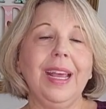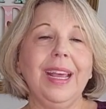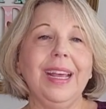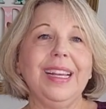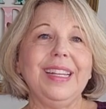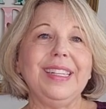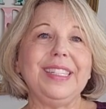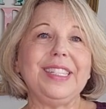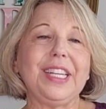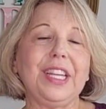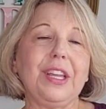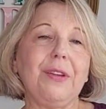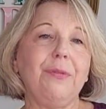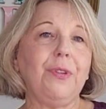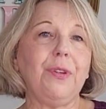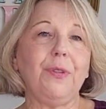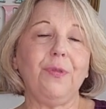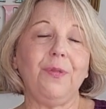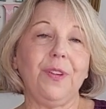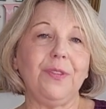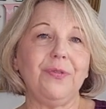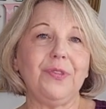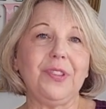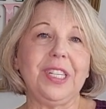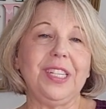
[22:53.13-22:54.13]
to give you
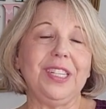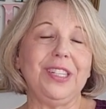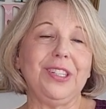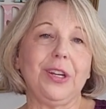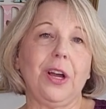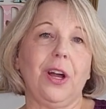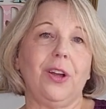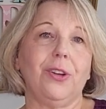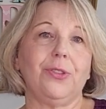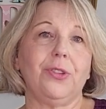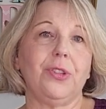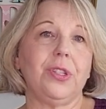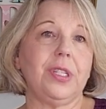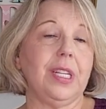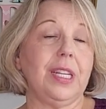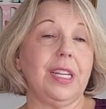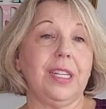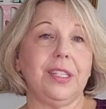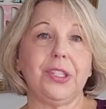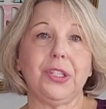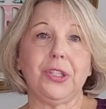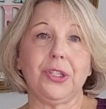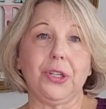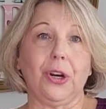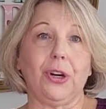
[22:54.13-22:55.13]
$15 to get
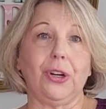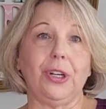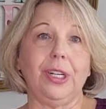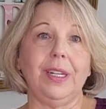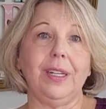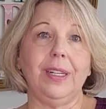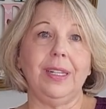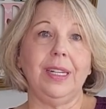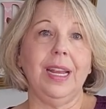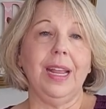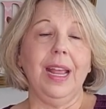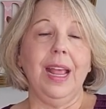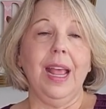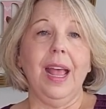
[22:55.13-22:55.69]
started.